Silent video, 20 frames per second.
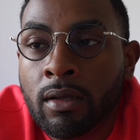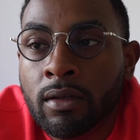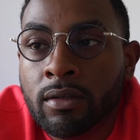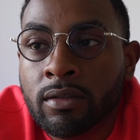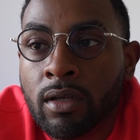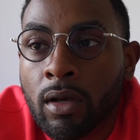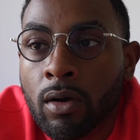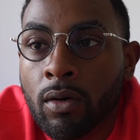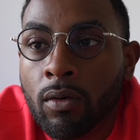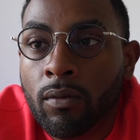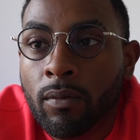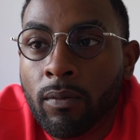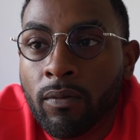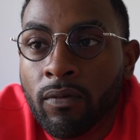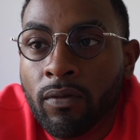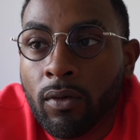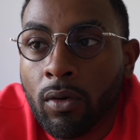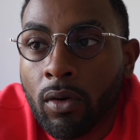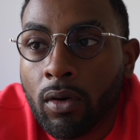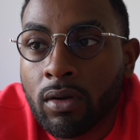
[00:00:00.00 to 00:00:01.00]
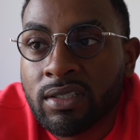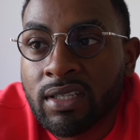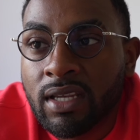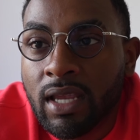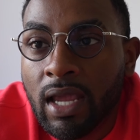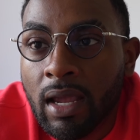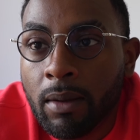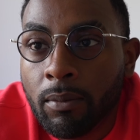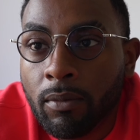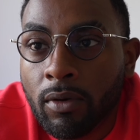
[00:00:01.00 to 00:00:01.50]
So for a
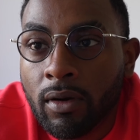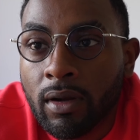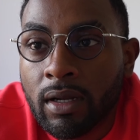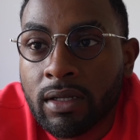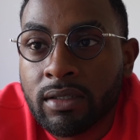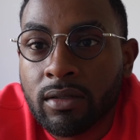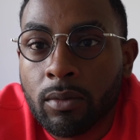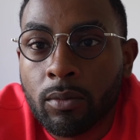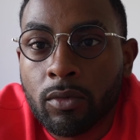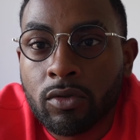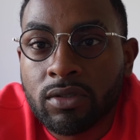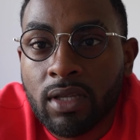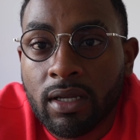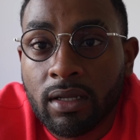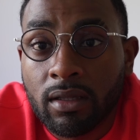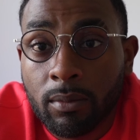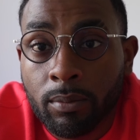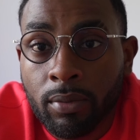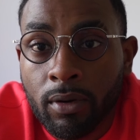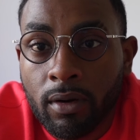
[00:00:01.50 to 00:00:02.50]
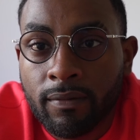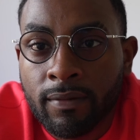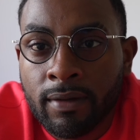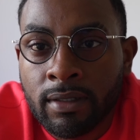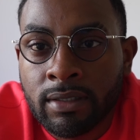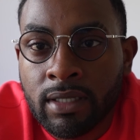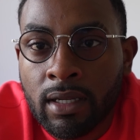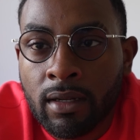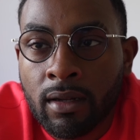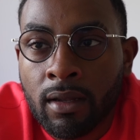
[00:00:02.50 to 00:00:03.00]
scammer, it's almost like the
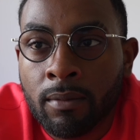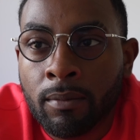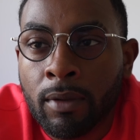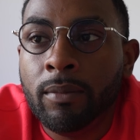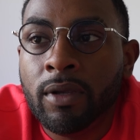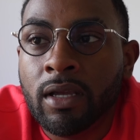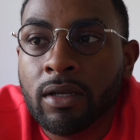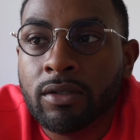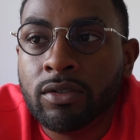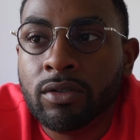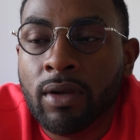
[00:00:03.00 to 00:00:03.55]
perfect setup because